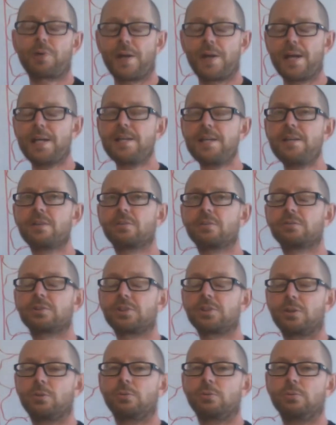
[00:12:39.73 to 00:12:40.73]
Okay,
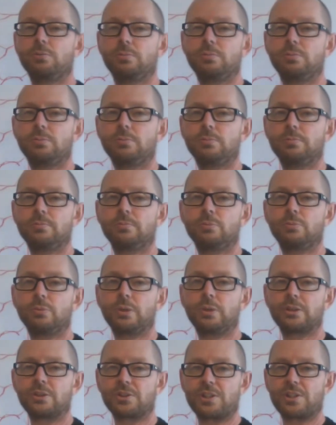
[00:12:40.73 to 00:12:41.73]
so
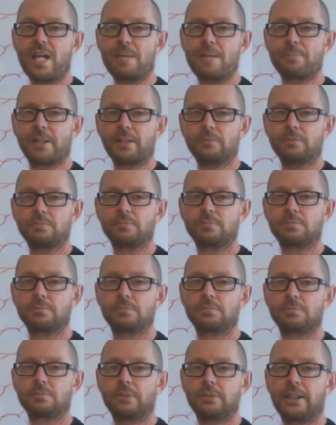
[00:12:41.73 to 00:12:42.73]
what does that mean?
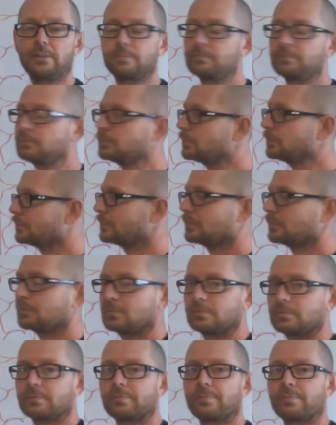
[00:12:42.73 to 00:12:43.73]
Well,
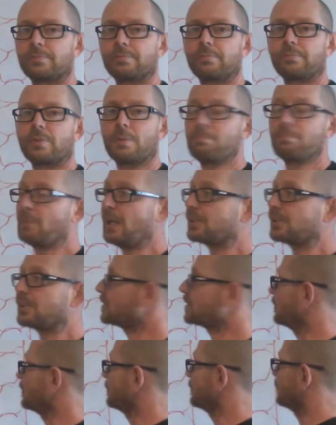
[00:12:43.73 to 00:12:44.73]
it
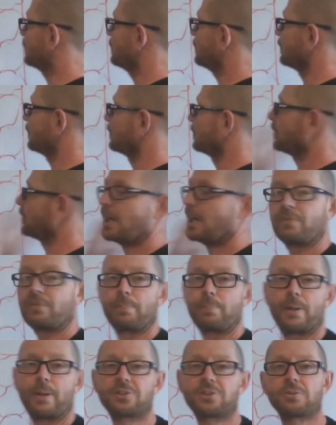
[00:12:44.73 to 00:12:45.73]
means that the
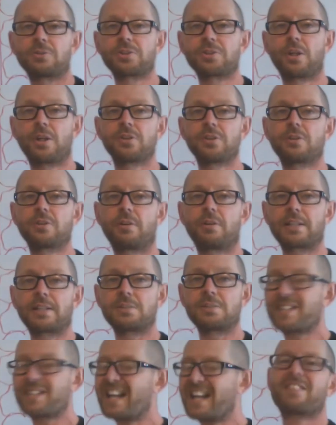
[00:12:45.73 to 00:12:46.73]
alpha particles aren't
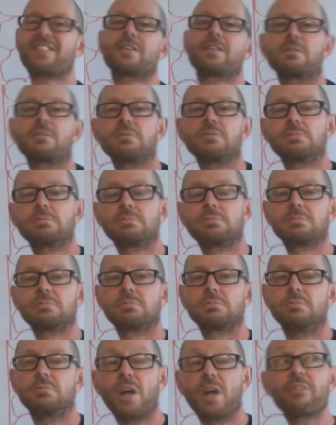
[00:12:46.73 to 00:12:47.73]
interacting with anything.
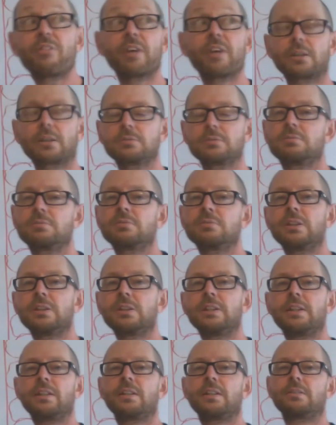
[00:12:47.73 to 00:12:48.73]
Nothing.
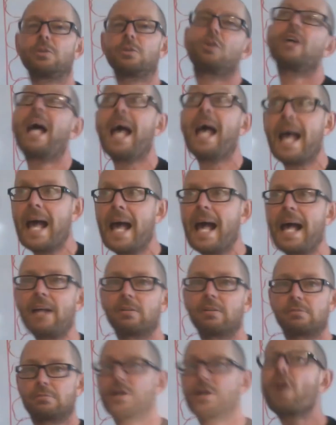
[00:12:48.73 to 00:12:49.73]
Not
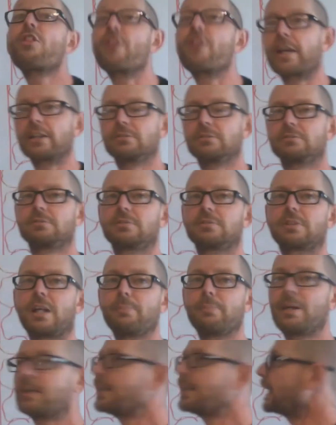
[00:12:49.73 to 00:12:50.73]
air, nothing.
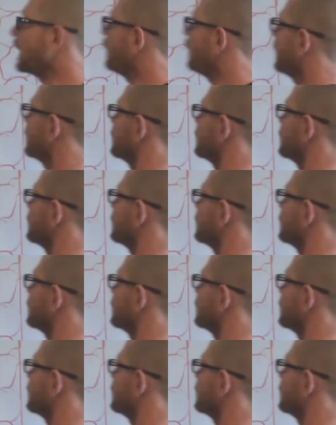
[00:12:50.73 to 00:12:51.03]
I mean, they're